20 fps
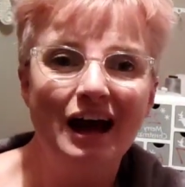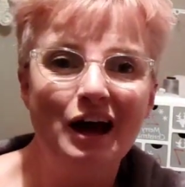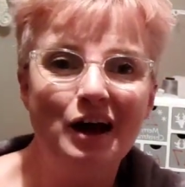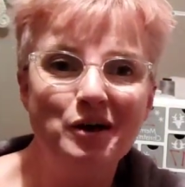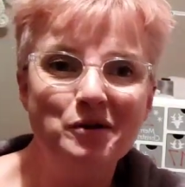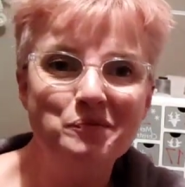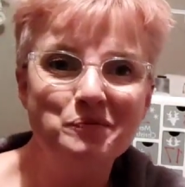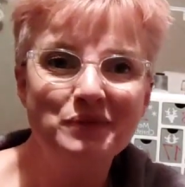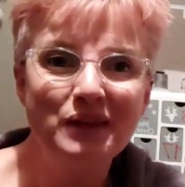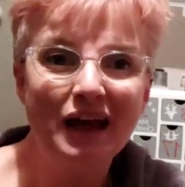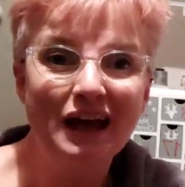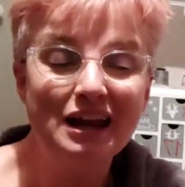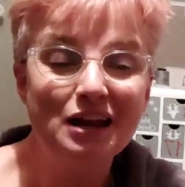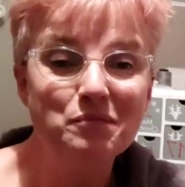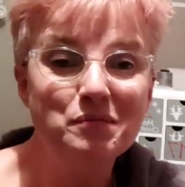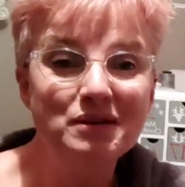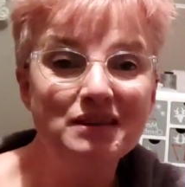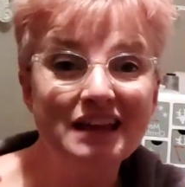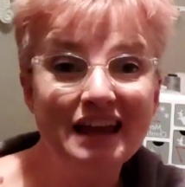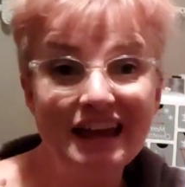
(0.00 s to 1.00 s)
And
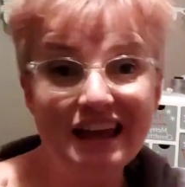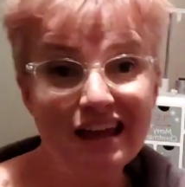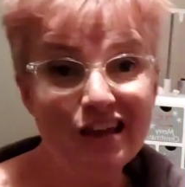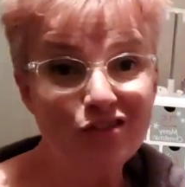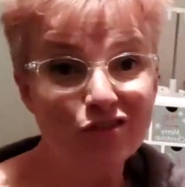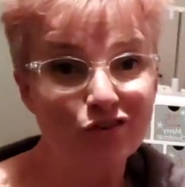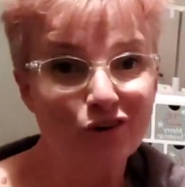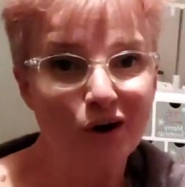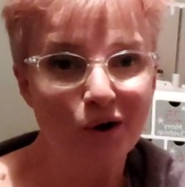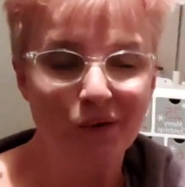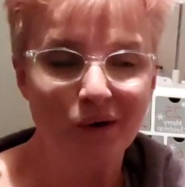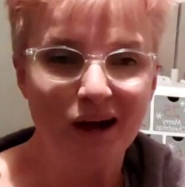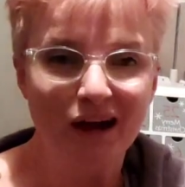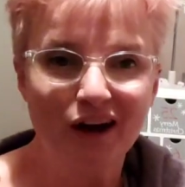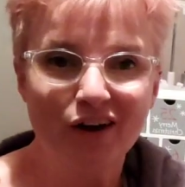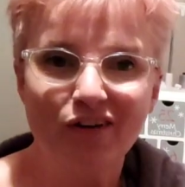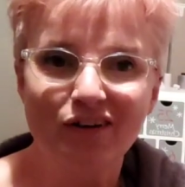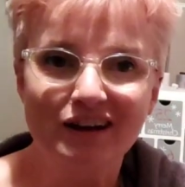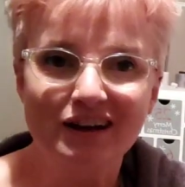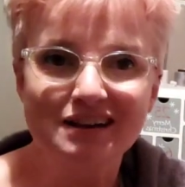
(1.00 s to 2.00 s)
I'm in the Heathrow
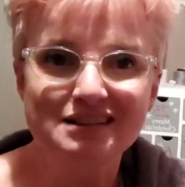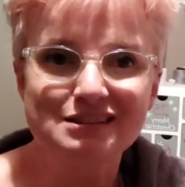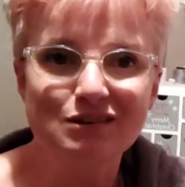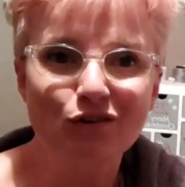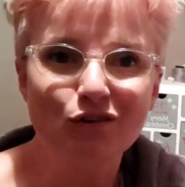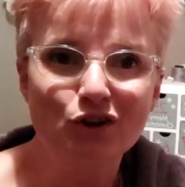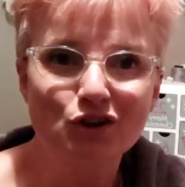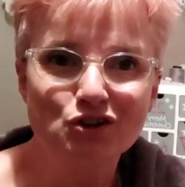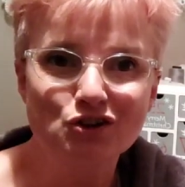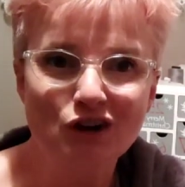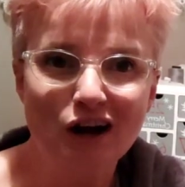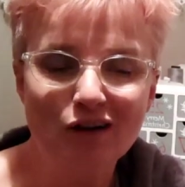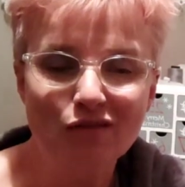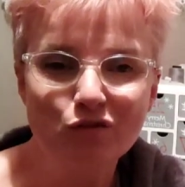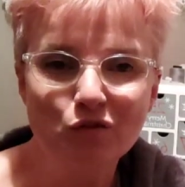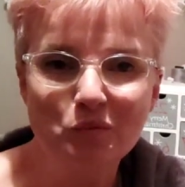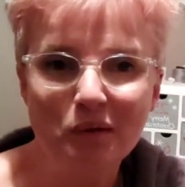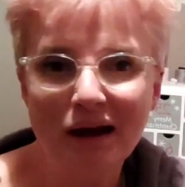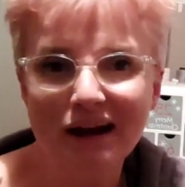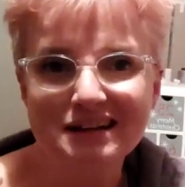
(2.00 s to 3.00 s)
area, so I've got to
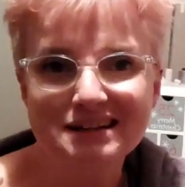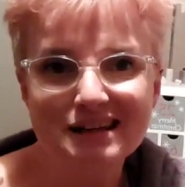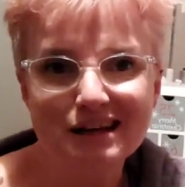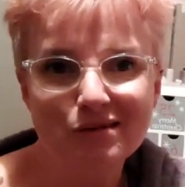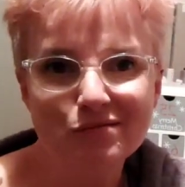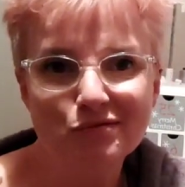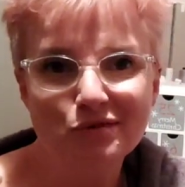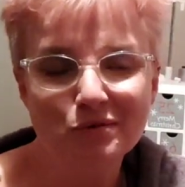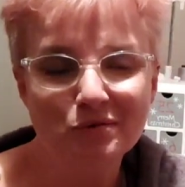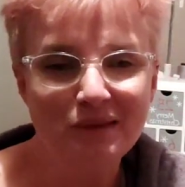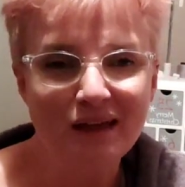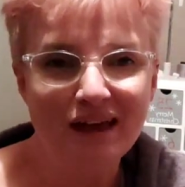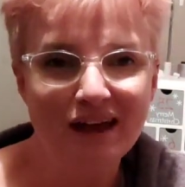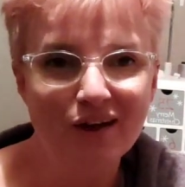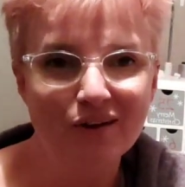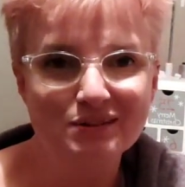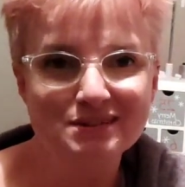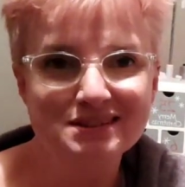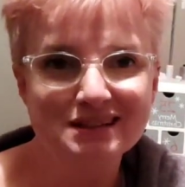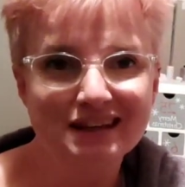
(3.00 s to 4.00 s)
travel back down from
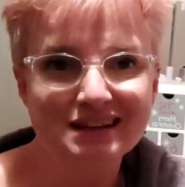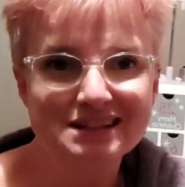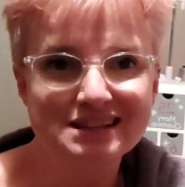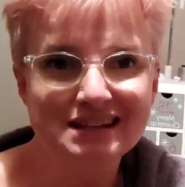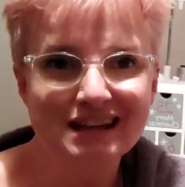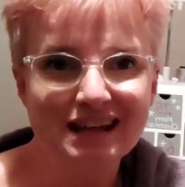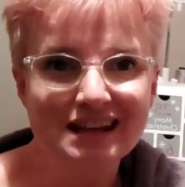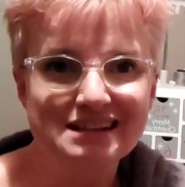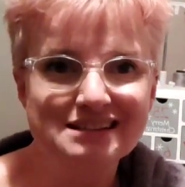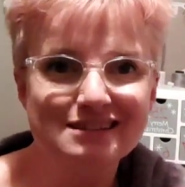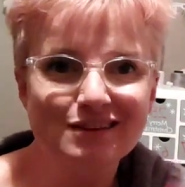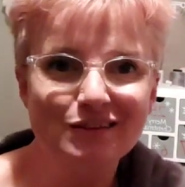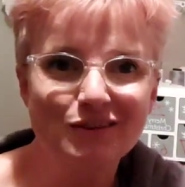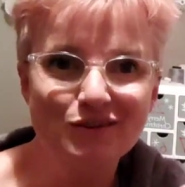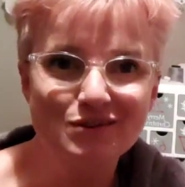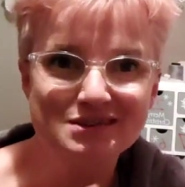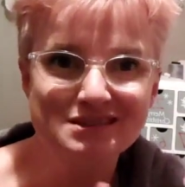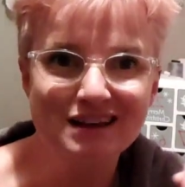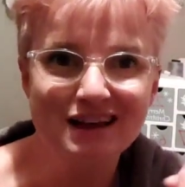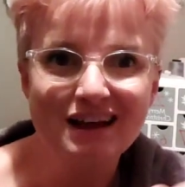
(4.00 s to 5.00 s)
there on Saturday. So
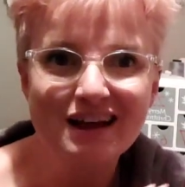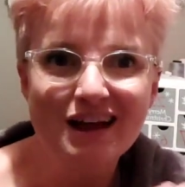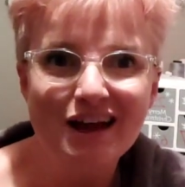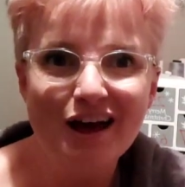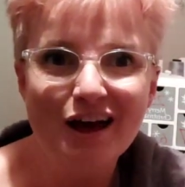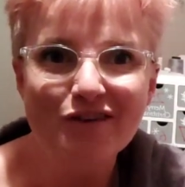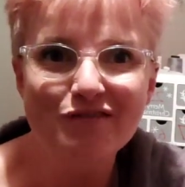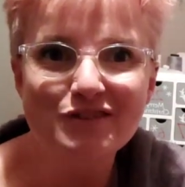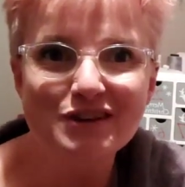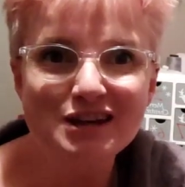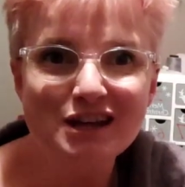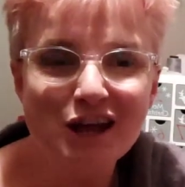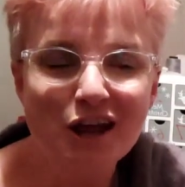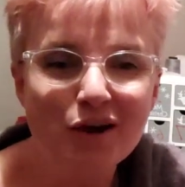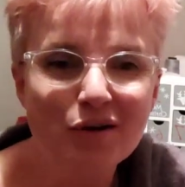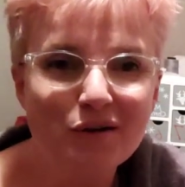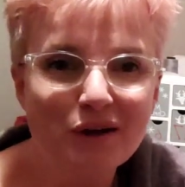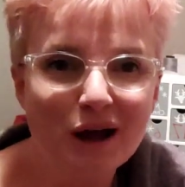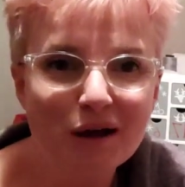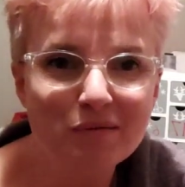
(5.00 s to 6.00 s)
there is a
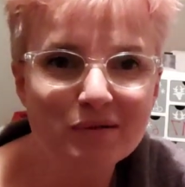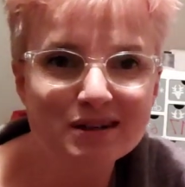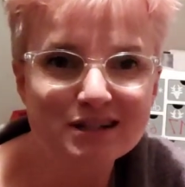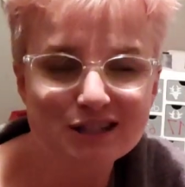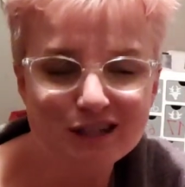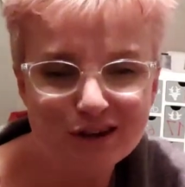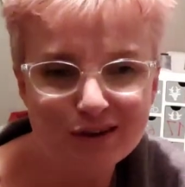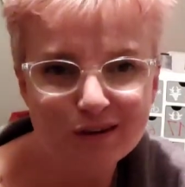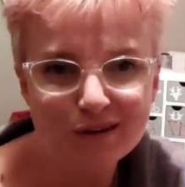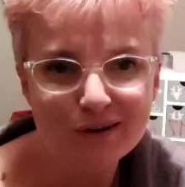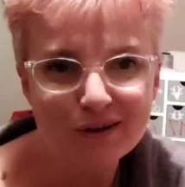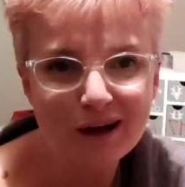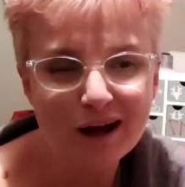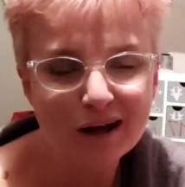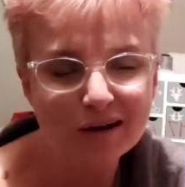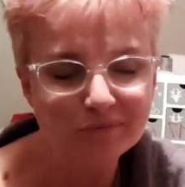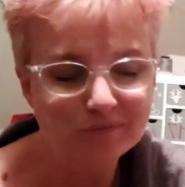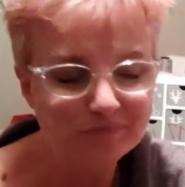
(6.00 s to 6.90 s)
video coming to you